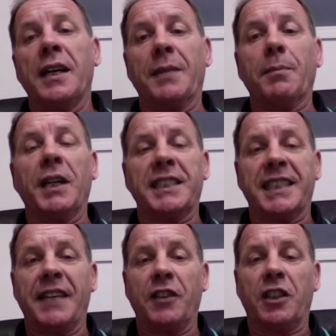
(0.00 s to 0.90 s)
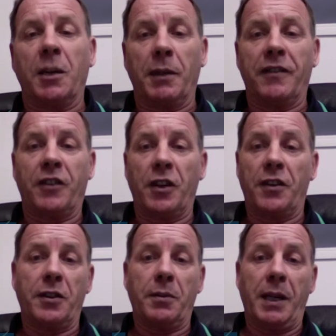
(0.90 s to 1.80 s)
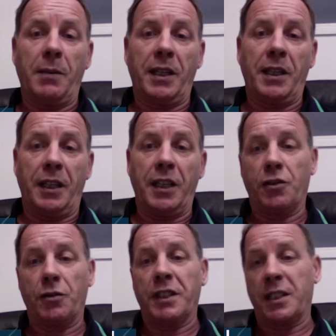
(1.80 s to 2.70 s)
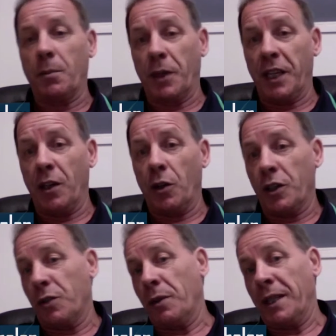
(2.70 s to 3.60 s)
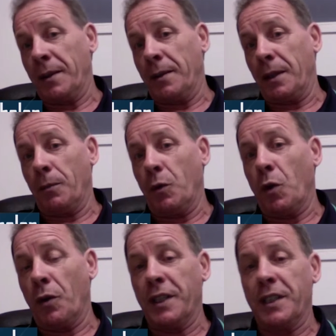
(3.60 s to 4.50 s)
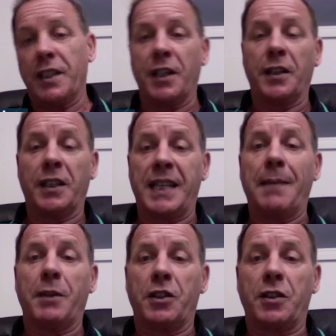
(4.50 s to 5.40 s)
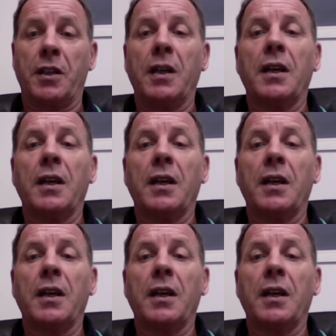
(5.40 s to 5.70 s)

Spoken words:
it might save it coming further and maybe injuring somebody or doing more internal damage